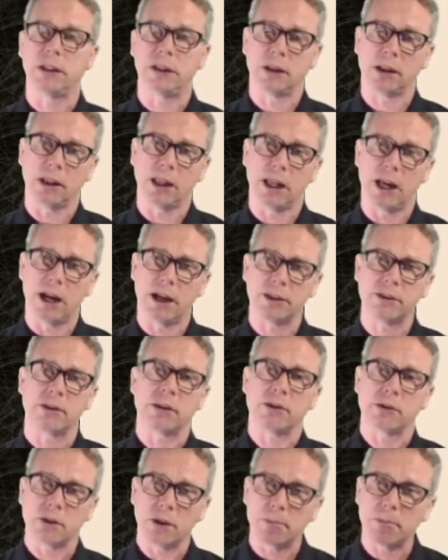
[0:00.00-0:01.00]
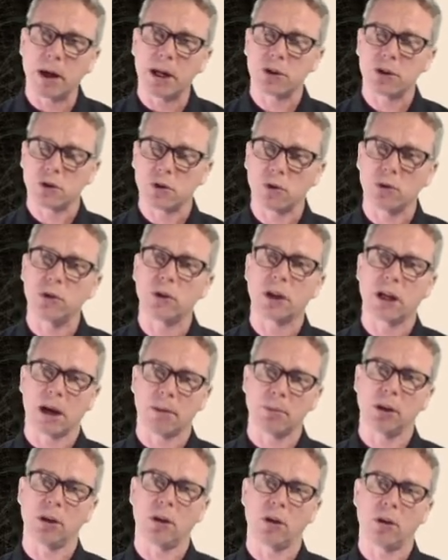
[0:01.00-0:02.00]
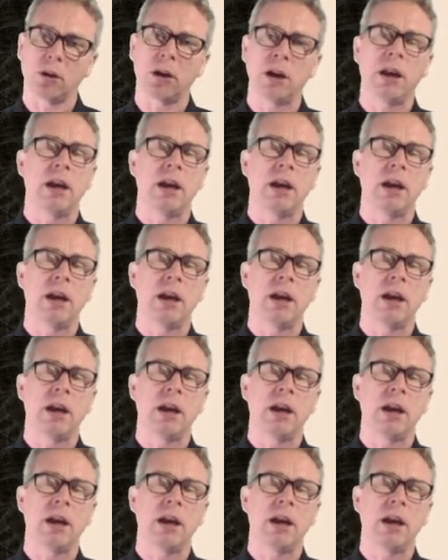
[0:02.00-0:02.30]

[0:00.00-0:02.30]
in class, so make sure you come along.